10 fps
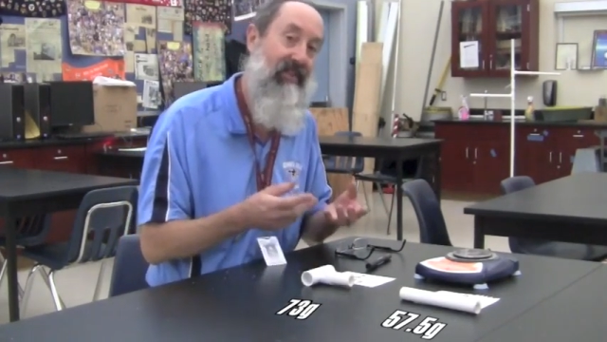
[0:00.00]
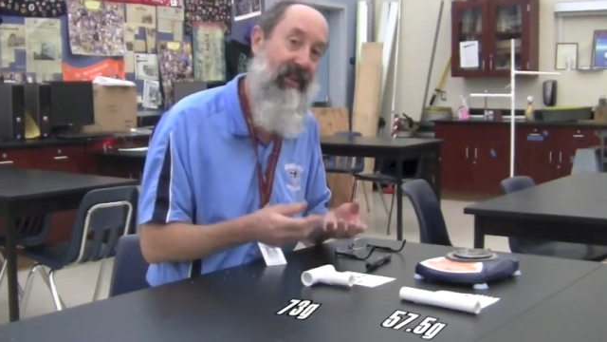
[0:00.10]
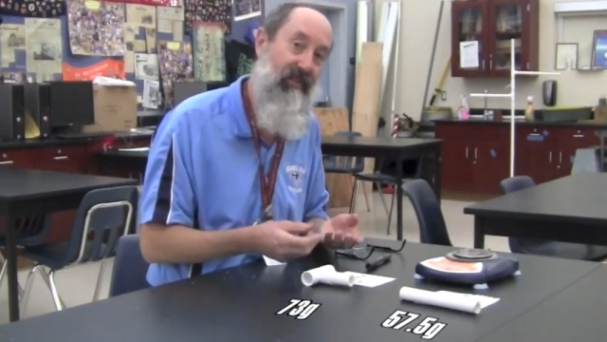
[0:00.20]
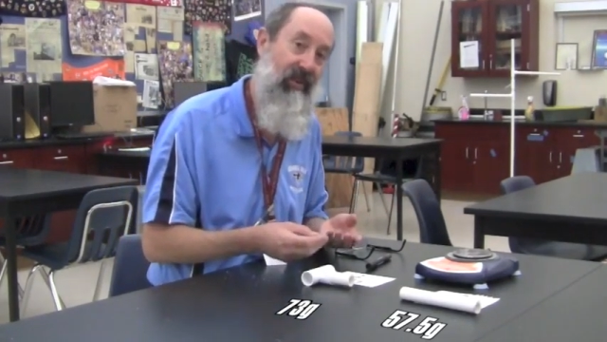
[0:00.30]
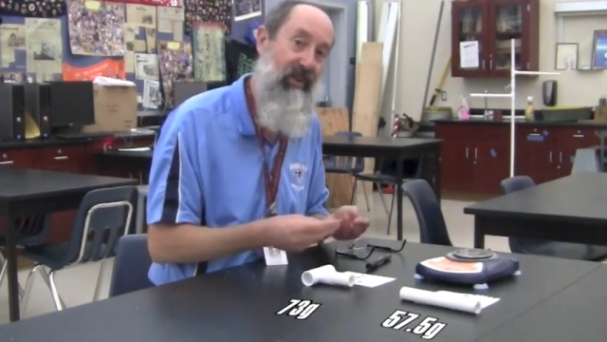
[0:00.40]

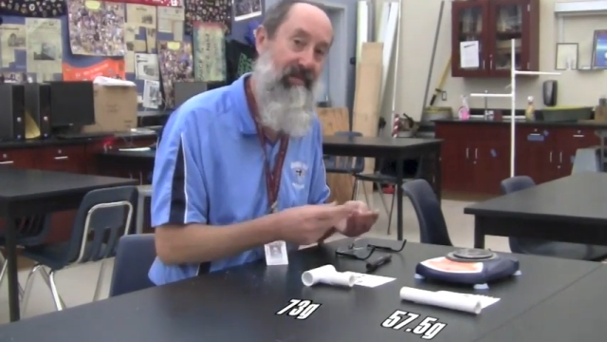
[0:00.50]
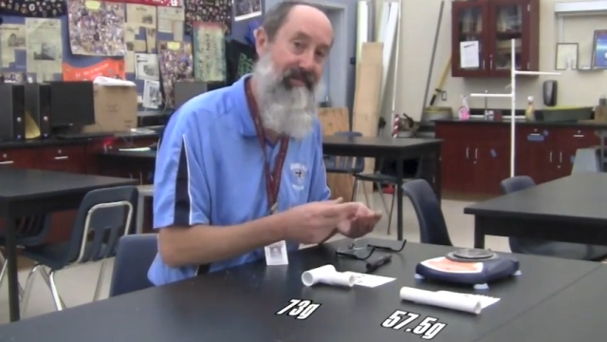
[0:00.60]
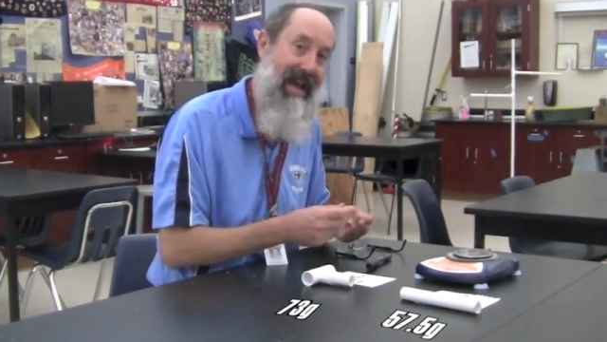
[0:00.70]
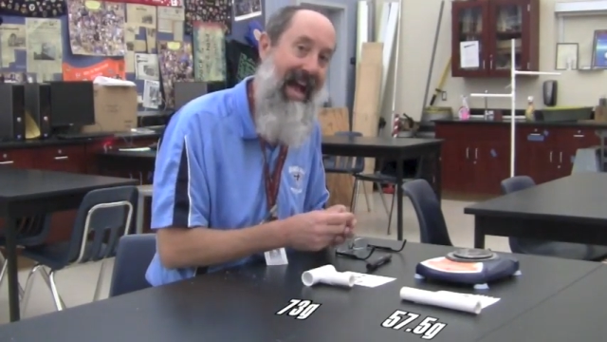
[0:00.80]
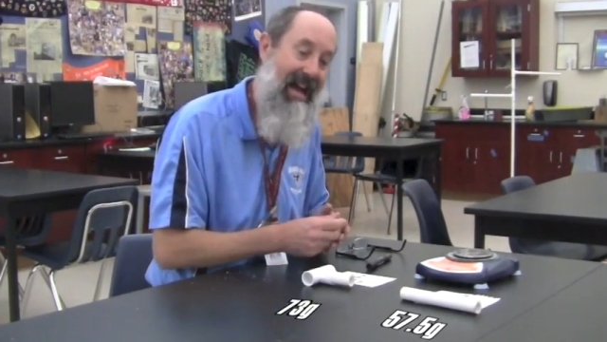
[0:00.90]
different
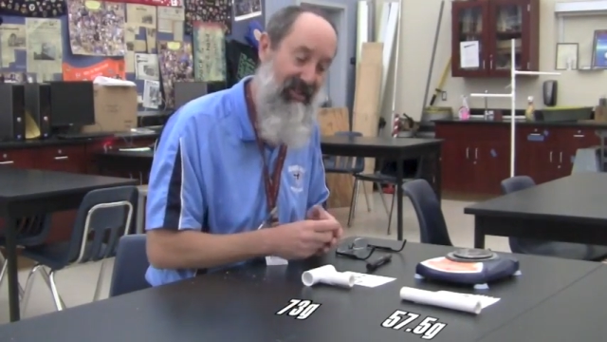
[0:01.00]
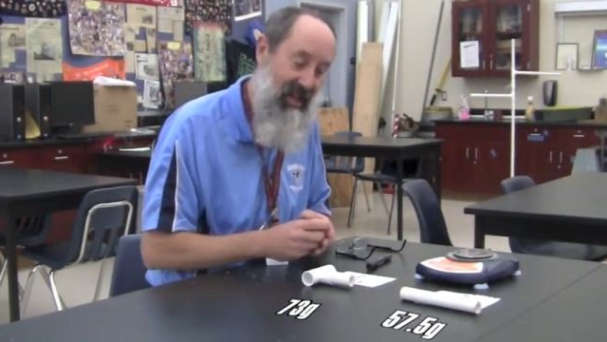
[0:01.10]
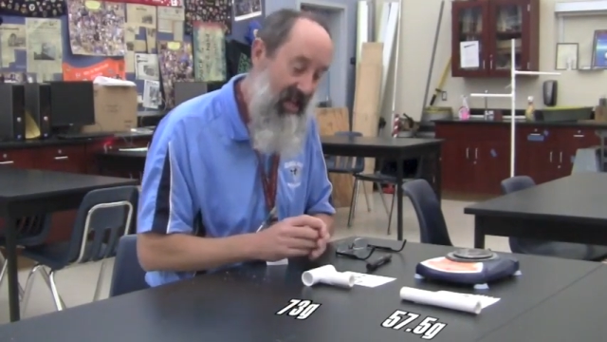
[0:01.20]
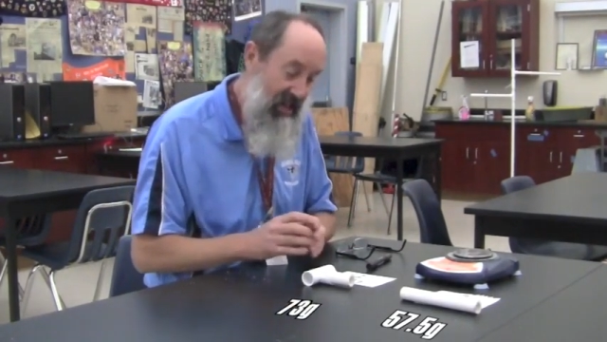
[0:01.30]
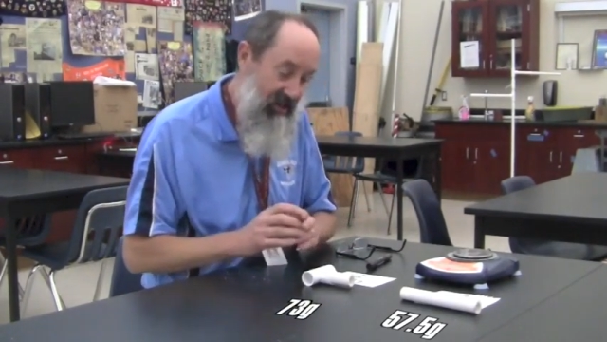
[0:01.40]
mass.
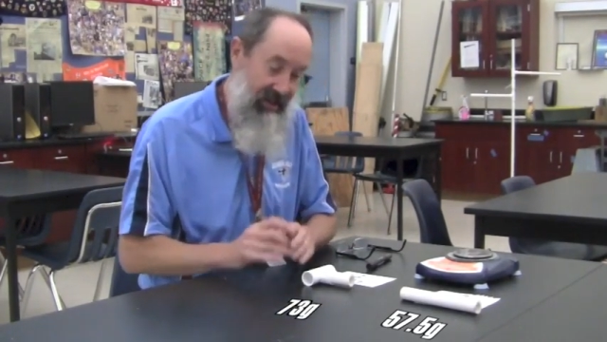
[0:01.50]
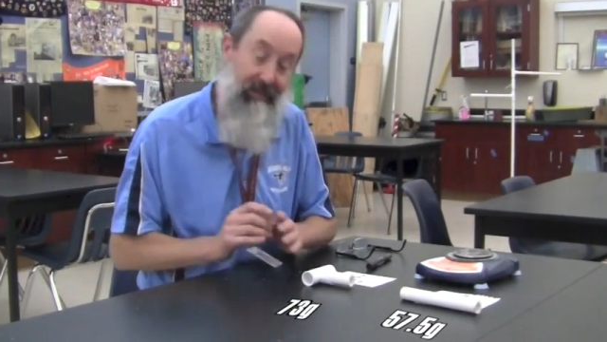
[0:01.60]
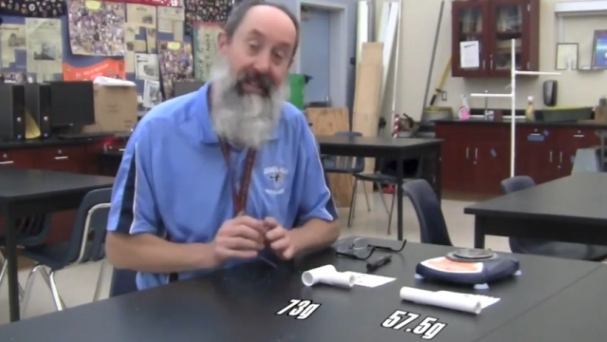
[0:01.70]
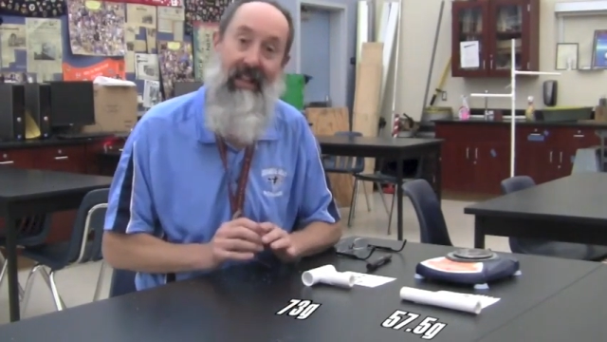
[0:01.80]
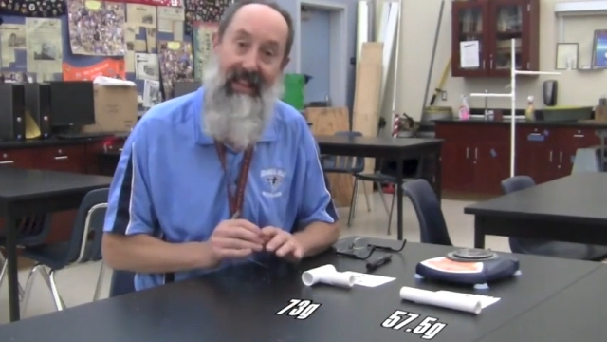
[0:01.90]

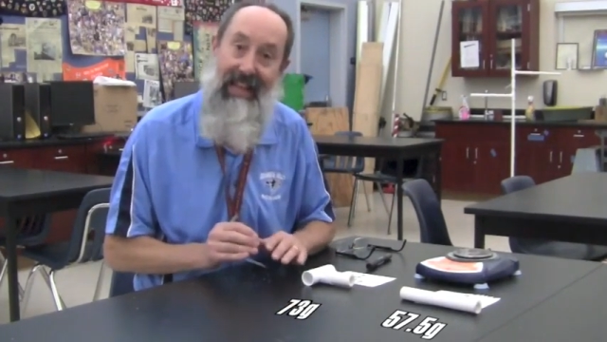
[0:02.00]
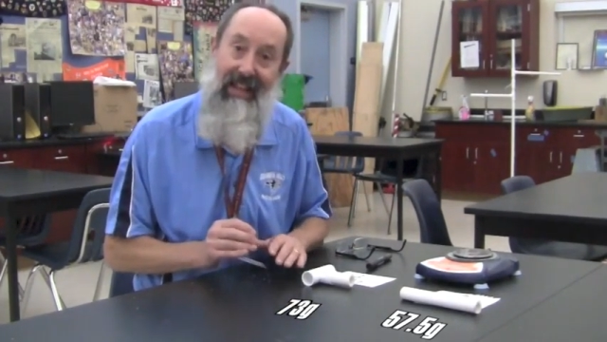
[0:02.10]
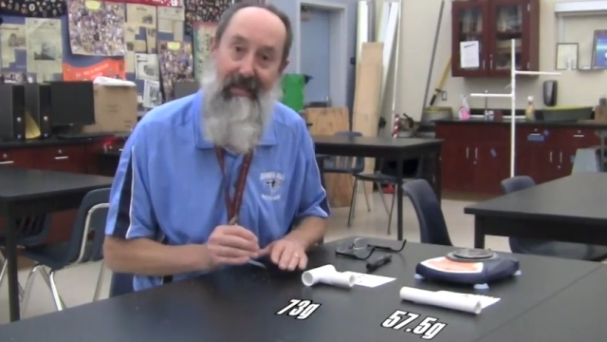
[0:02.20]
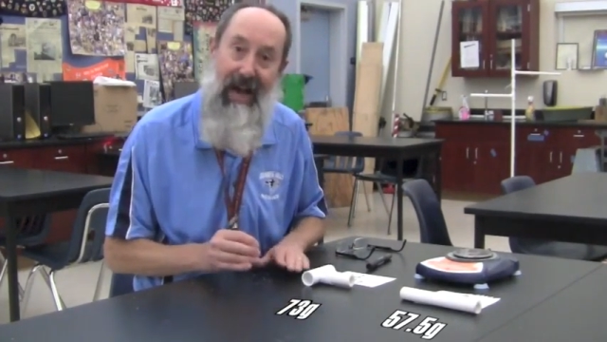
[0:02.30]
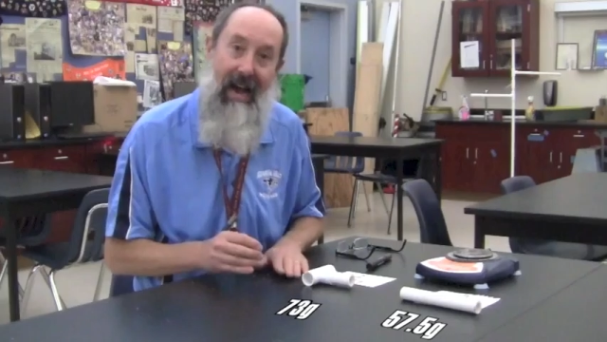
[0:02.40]
Something to
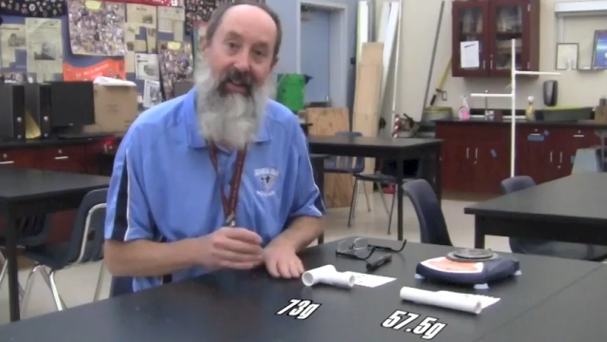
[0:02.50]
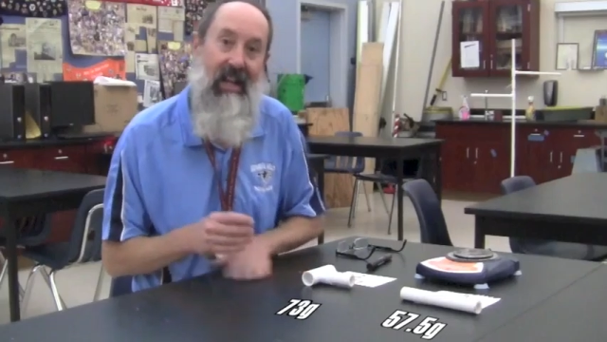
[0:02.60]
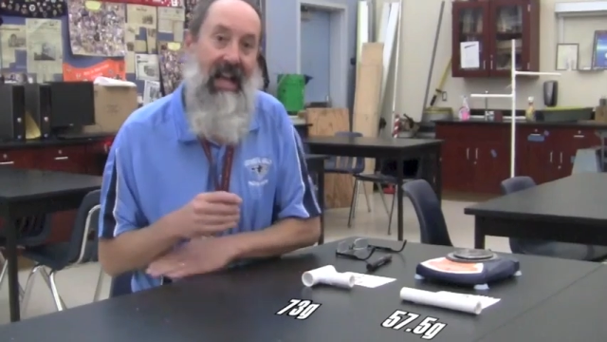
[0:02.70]
think about,